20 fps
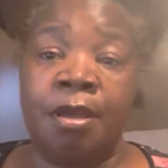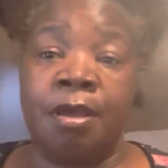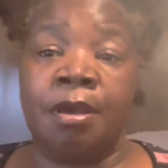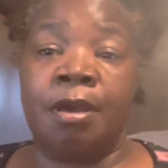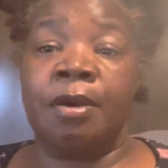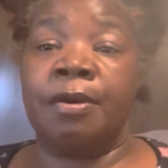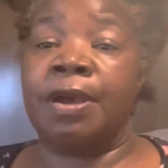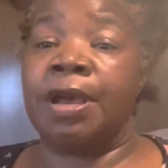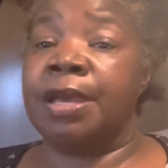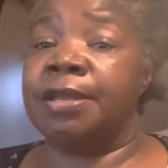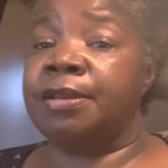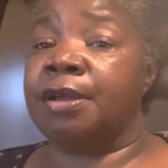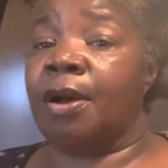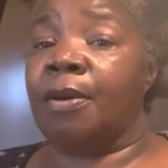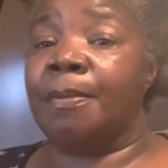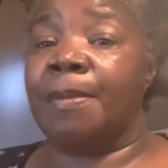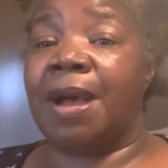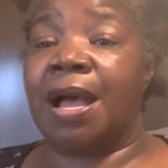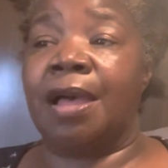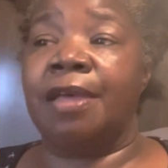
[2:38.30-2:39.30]
Okay,
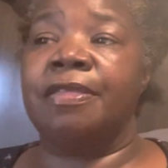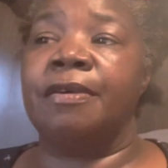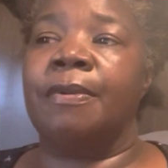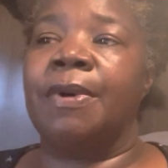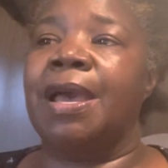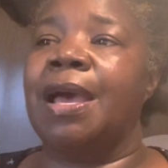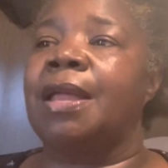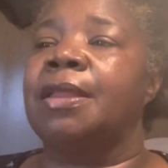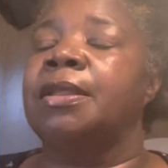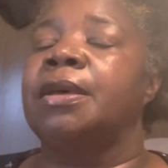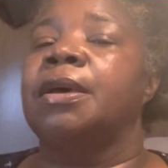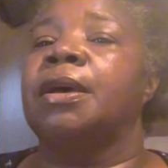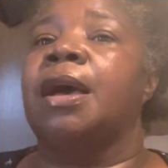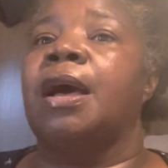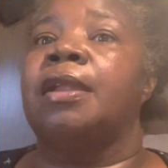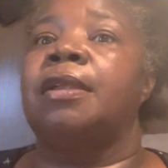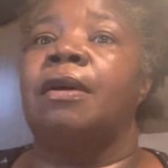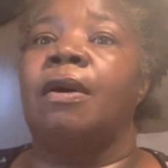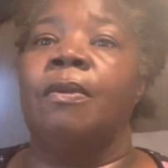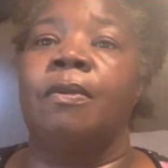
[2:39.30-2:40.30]
don't mind the way I look. I
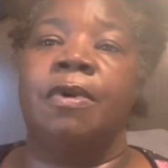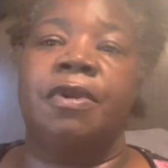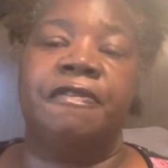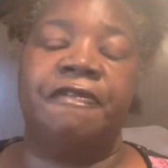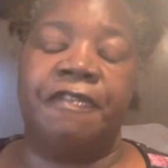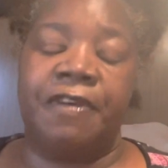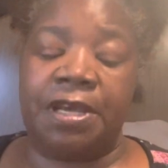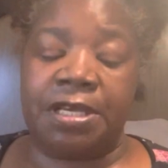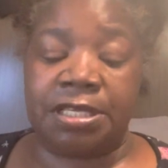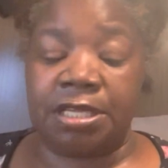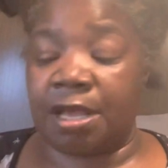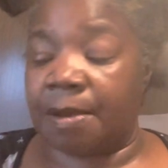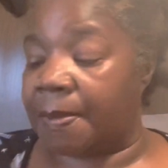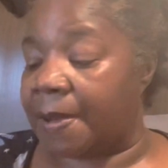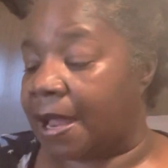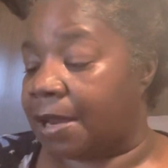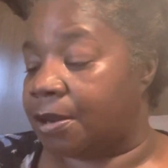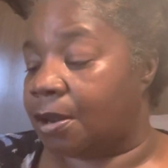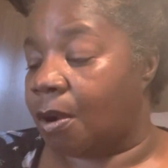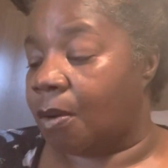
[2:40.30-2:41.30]
don't want to fix up.
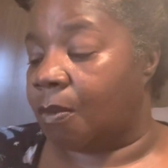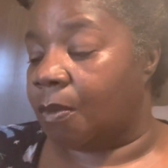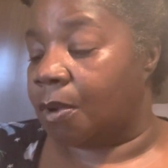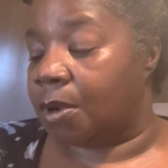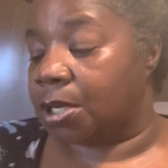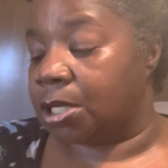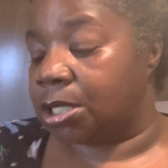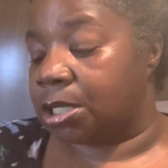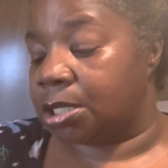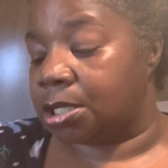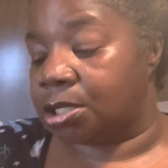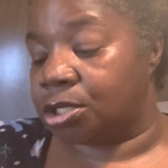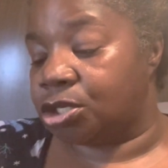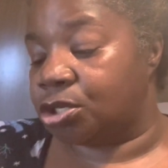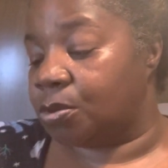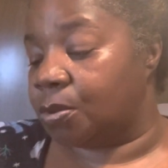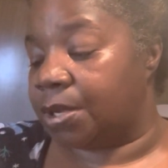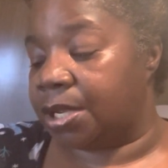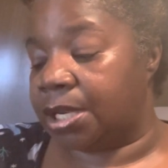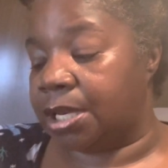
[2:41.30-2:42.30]
I don't want to
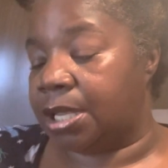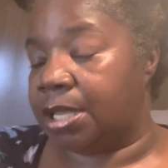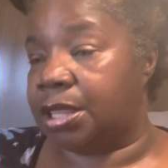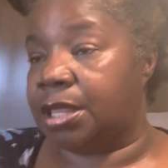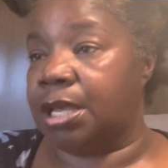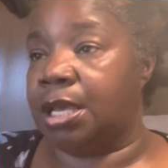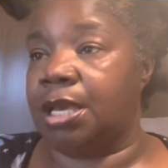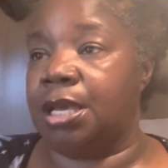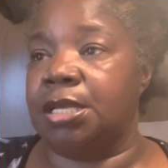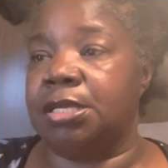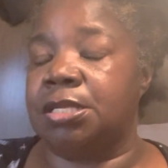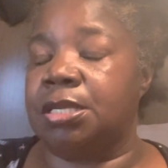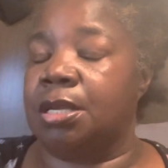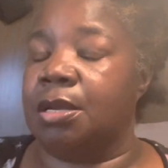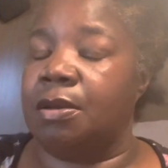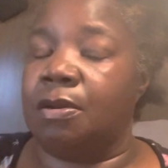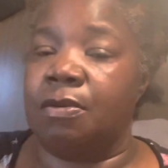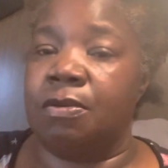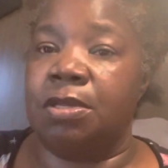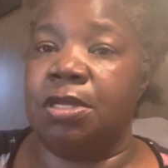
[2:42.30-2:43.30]
do anything.
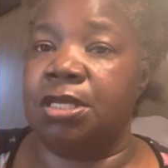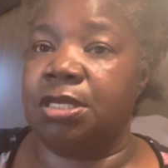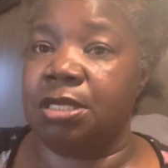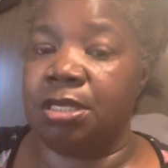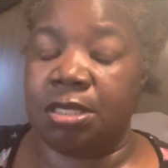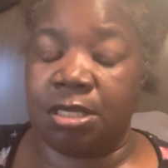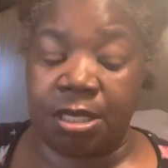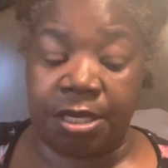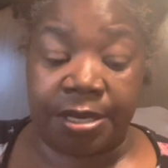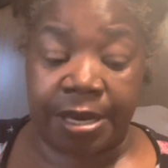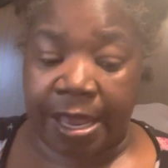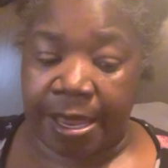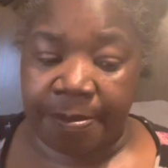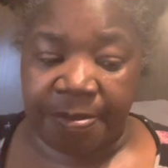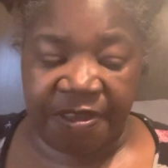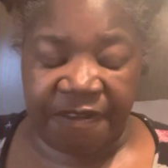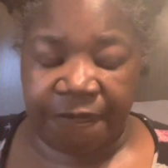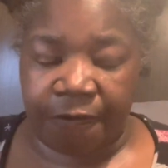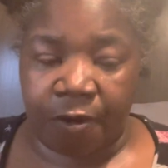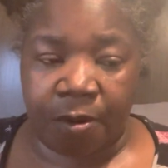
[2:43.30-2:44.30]
So this is the day
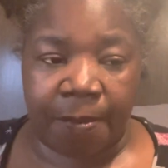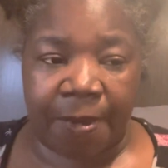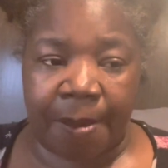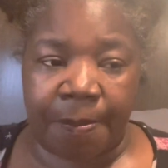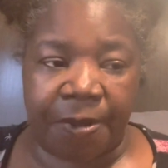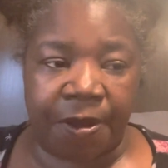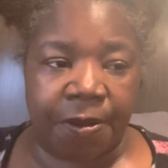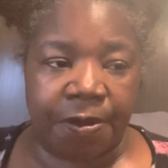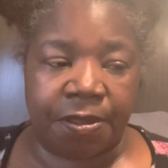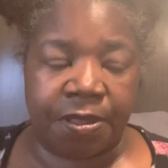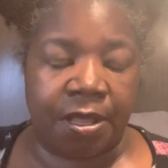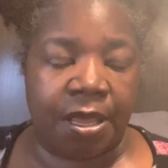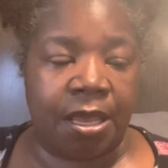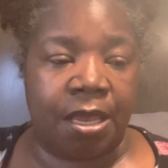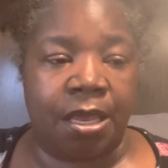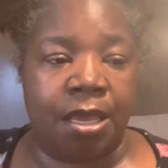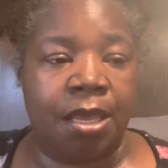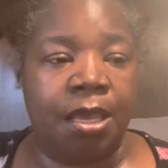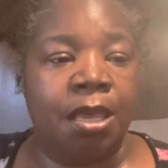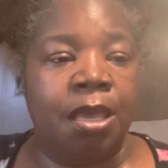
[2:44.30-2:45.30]
before my
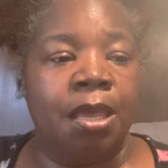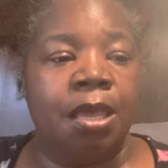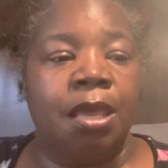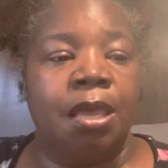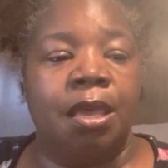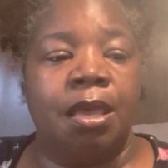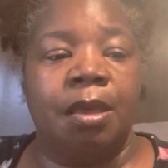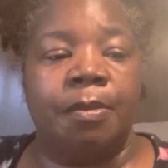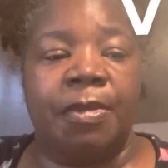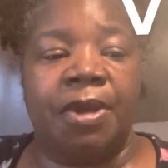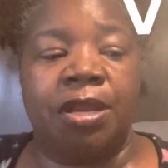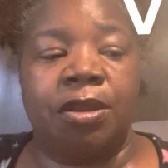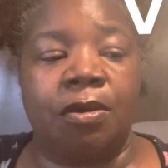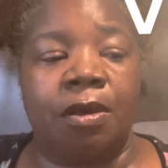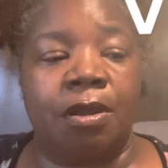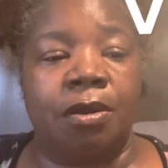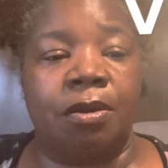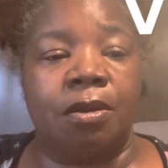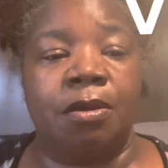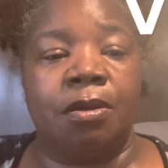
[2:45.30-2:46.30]
birthday. And my
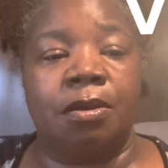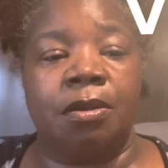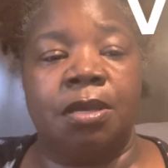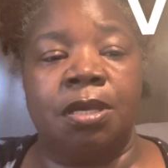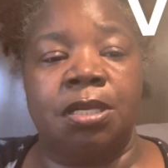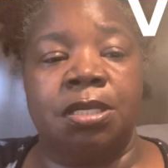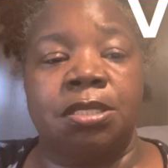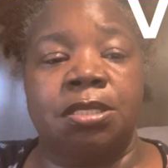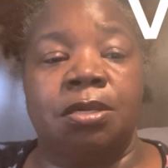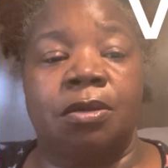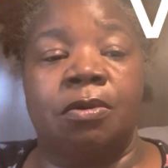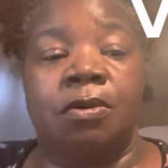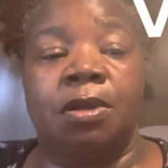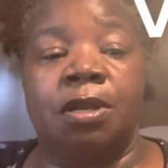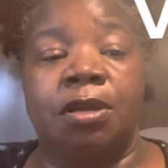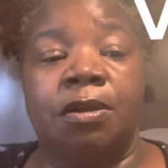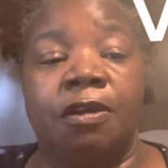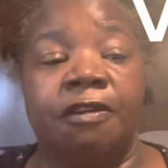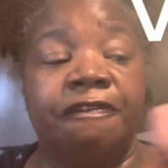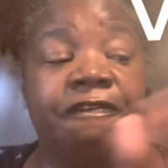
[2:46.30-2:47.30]
daughter is on
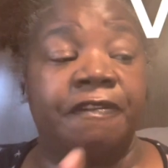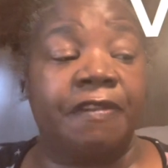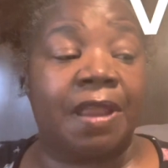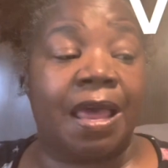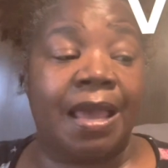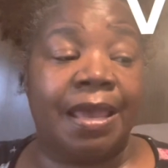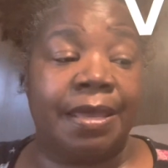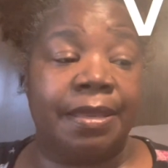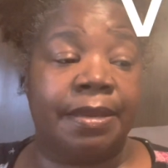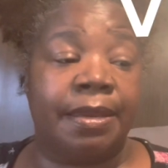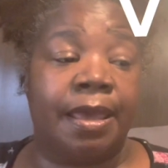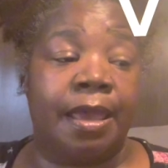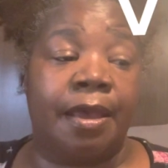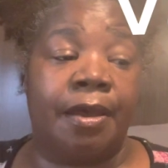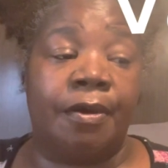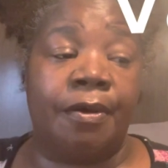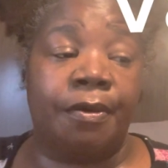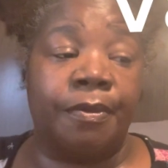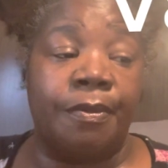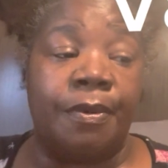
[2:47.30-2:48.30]
her flight
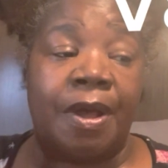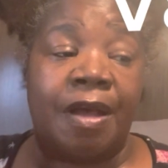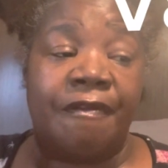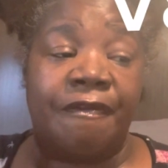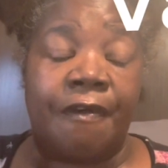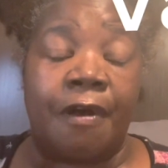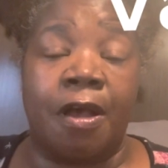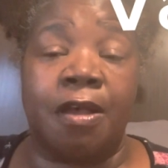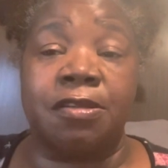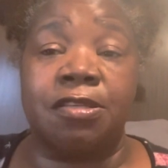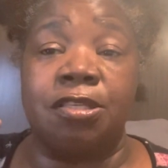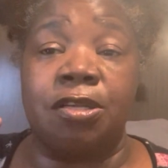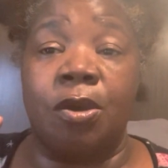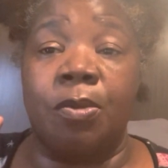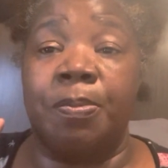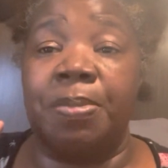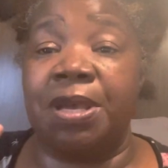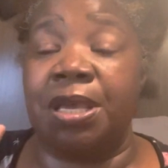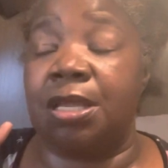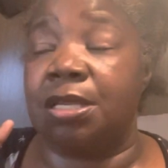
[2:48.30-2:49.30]
now. I've also
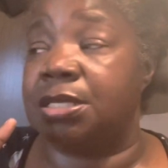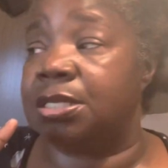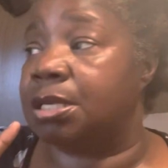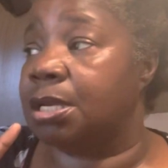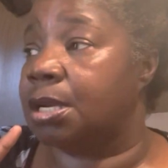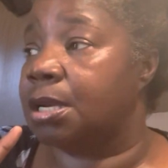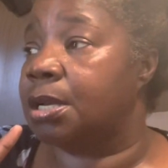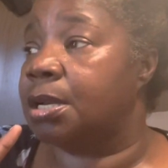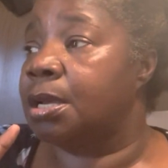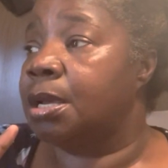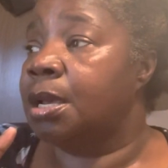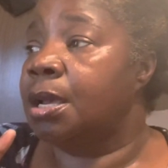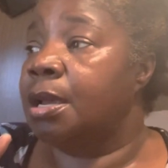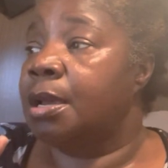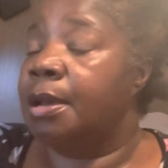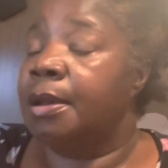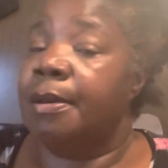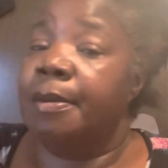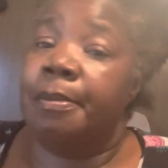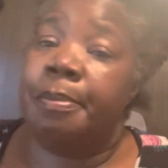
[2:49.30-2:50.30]
been to
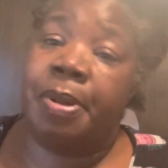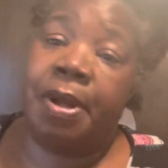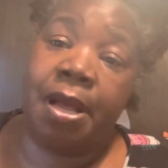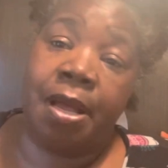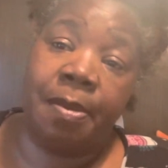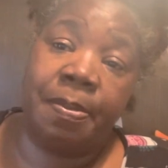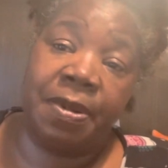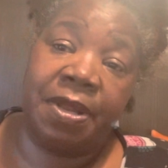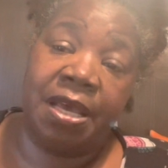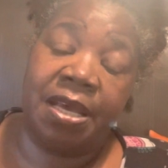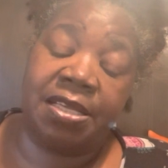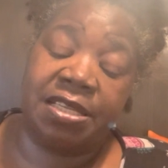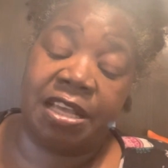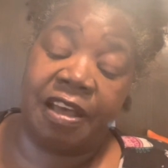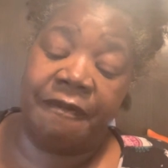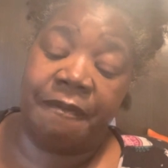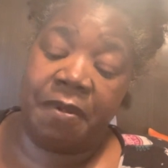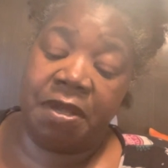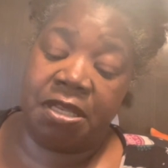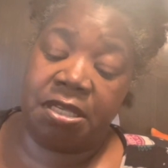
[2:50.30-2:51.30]
Publix.
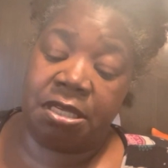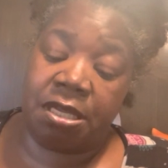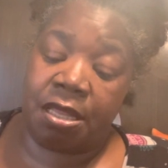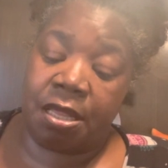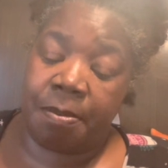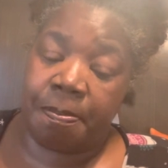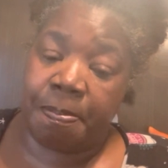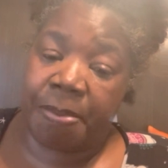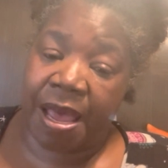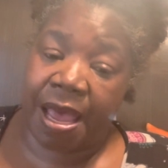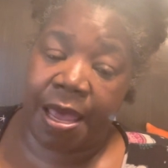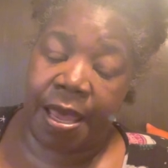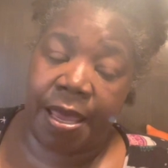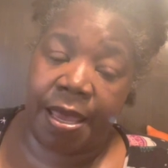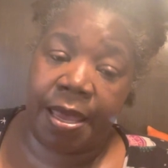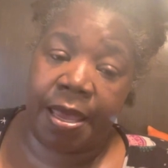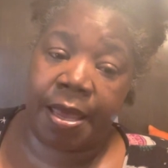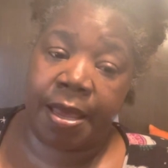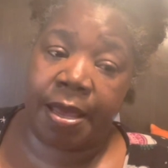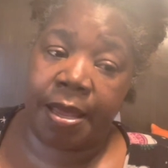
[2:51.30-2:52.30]
I've been to the
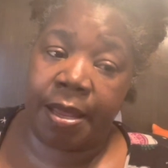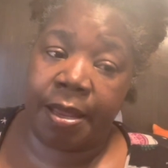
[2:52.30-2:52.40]
bank.